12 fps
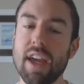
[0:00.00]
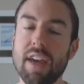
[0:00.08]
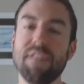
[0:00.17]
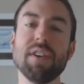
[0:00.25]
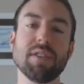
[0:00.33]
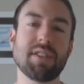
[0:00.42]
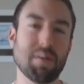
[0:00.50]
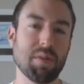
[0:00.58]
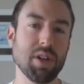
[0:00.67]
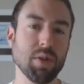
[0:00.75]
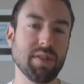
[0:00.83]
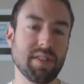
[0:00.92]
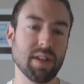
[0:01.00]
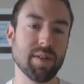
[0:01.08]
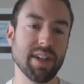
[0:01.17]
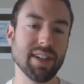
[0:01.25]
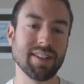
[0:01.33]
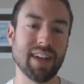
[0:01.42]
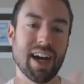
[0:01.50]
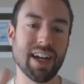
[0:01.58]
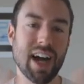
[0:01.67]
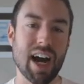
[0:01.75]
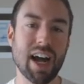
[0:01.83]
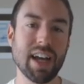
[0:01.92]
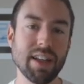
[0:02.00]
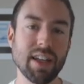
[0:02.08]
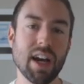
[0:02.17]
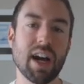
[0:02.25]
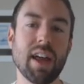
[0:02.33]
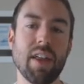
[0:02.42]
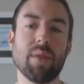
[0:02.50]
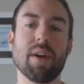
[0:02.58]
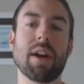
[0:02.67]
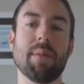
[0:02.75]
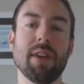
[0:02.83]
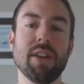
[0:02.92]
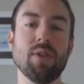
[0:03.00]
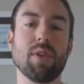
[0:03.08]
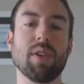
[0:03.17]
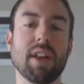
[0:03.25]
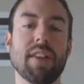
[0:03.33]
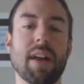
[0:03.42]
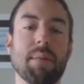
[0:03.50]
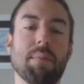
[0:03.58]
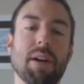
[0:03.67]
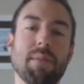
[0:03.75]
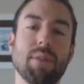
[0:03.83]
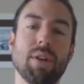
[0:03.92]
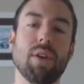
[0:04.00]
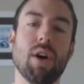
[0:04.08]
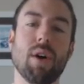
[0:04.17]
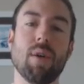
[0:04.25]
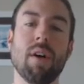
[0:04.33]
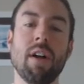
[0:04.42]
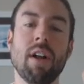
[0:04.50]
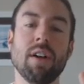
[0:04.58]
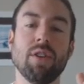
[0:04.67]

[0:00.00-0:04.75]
if you're someone who's serious, I highly, highly recommend you click that button below.